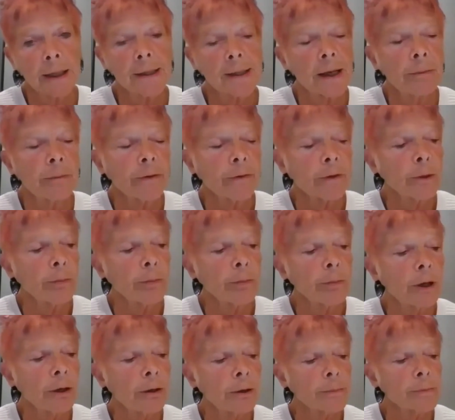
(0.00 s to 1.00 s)
some of the
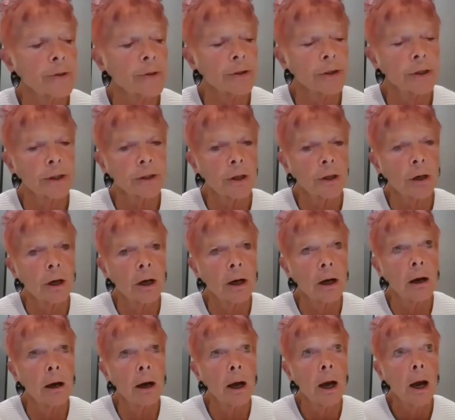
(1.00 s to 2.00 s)
poems that
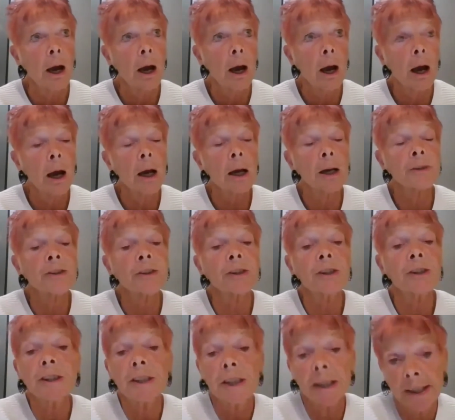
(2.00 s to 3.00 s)
are
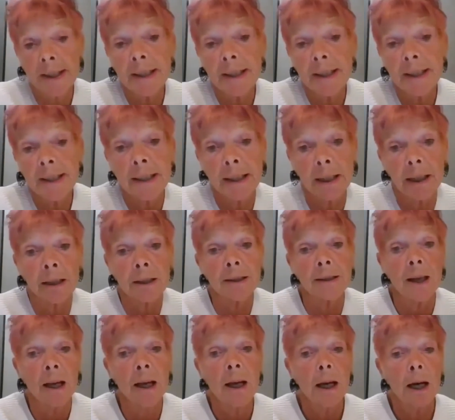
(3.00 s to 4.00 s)
statistics
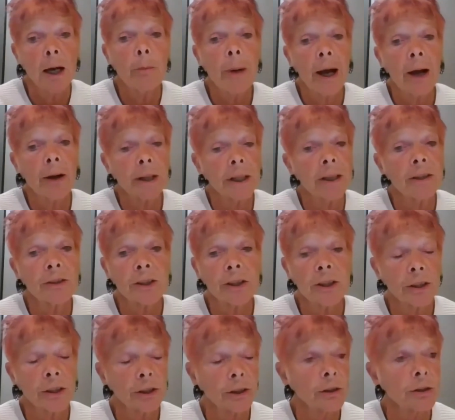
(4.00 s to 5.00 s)
about
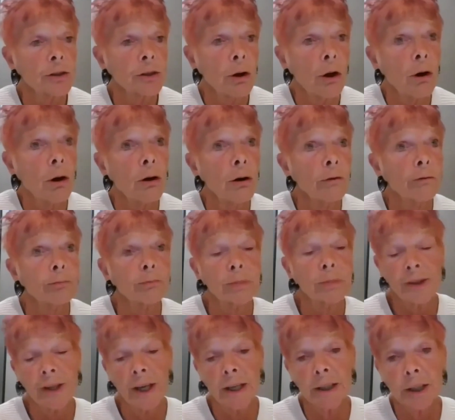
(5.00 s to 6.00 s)
incidents of
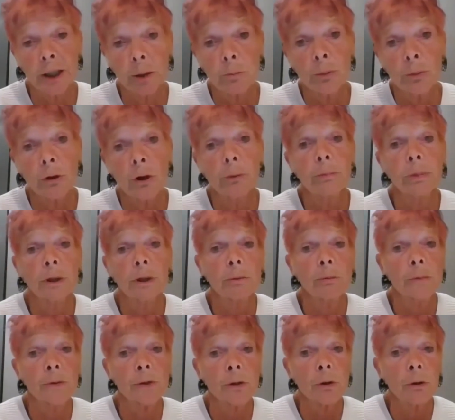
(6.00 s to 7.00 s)
presenting
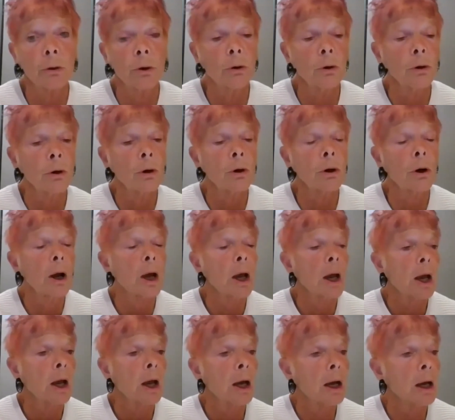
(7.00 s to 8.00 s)
problems or
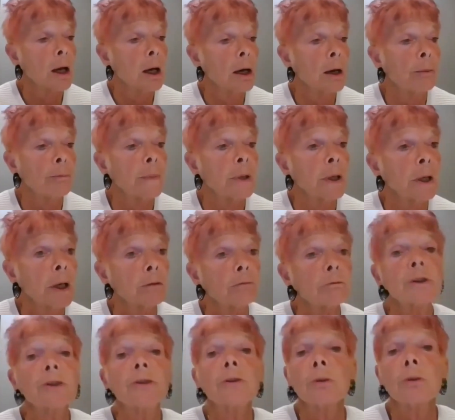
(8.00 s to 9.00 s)

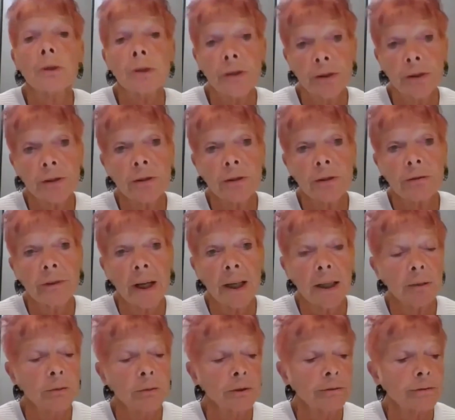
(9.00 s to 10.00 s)
resources
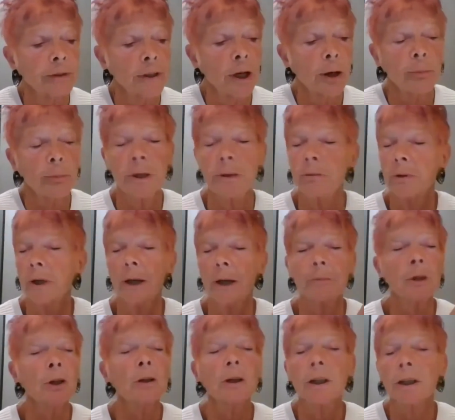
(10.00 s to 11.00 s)
available for young people. I'm
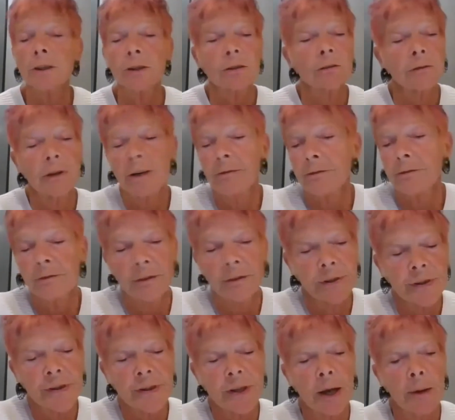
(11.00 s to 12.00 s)
not going to
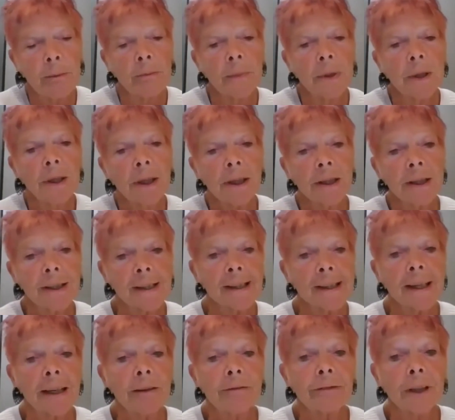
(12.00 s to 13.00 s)
reference them this
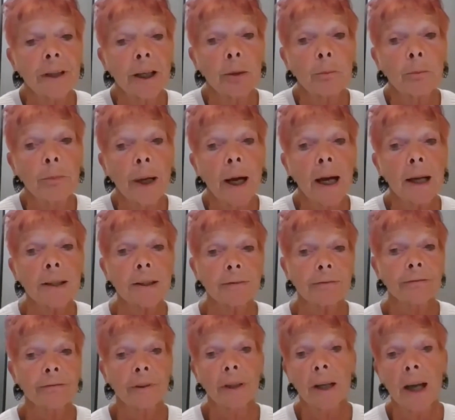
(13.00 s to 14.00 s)
evening, but
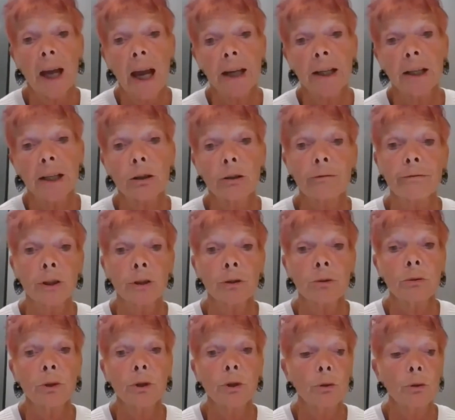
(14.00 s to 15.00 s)
for any of
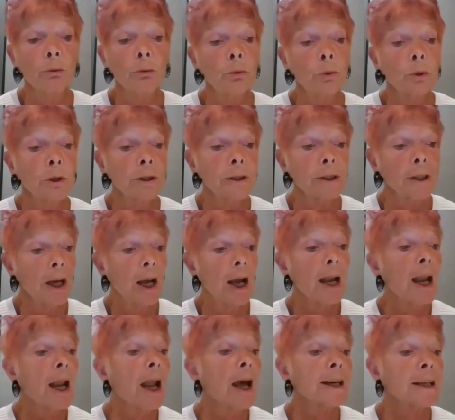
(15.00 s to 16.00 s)
you who would
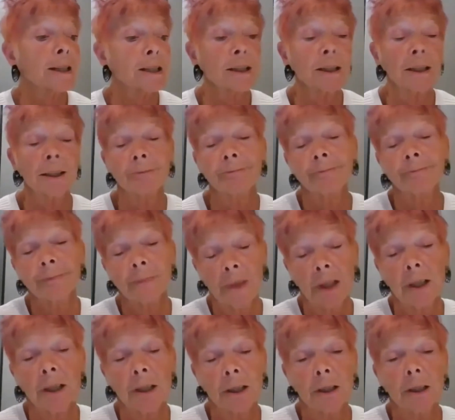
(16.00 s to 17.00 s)
like to
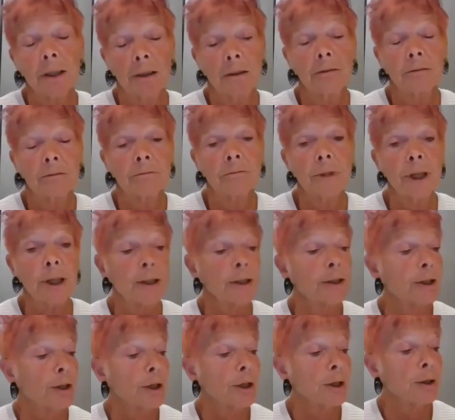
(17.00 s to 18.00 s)
read
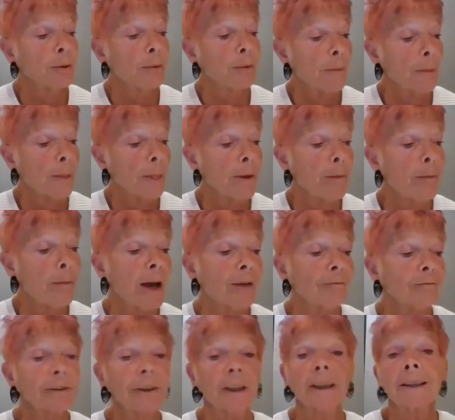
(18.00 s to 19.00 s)
the
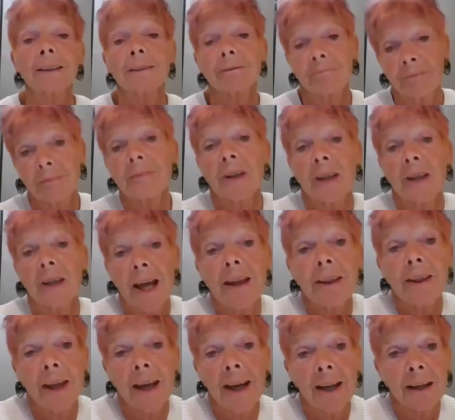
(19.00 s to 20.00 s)
pamphlet, they're
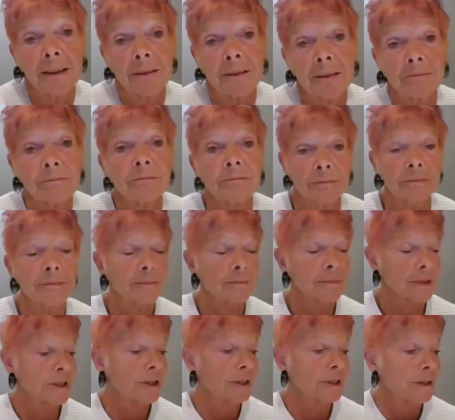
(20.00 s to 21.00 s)
there
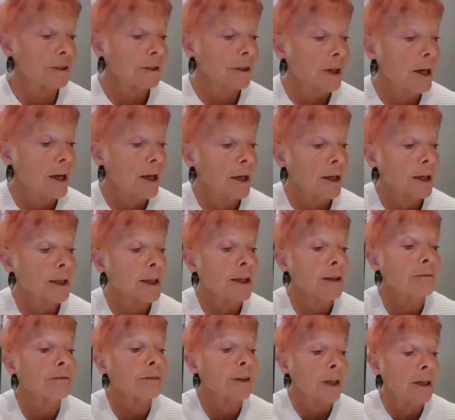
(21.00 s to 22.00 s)
to give
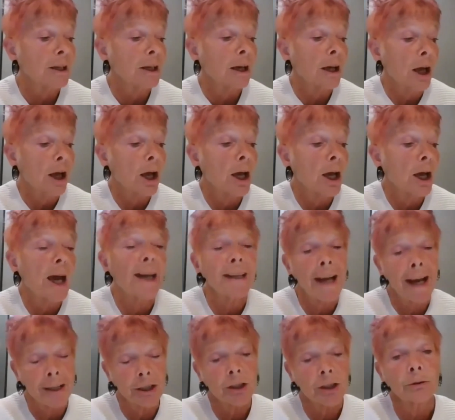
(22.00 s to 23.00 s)
a
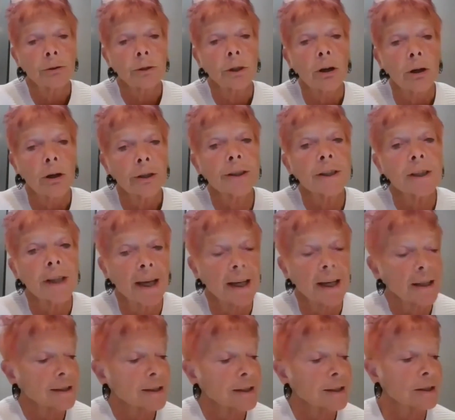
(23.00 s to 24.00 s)
national
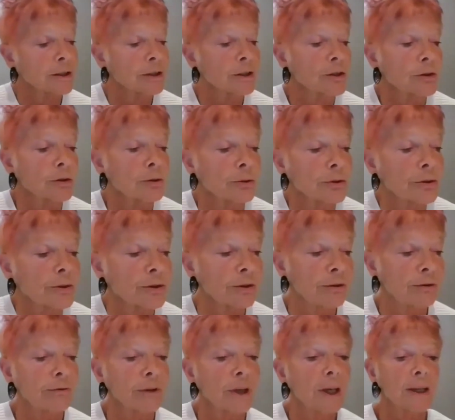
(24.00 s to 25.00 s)
context to the sorts
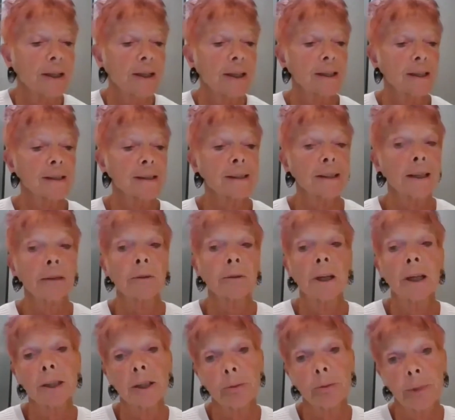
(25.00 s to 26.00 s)
of things that I'm
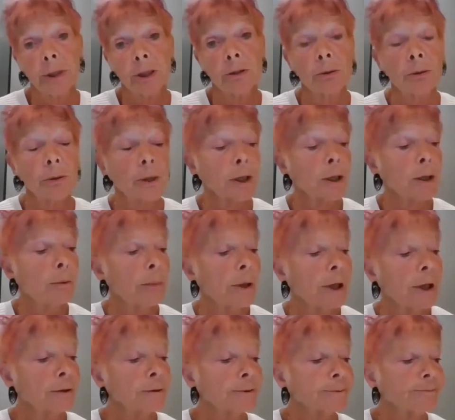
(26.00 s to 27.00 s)
going to be talking
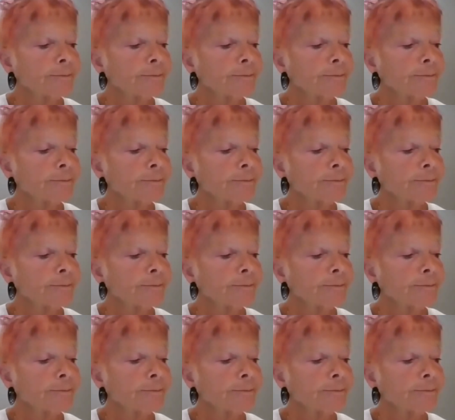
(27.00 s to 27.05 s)
about.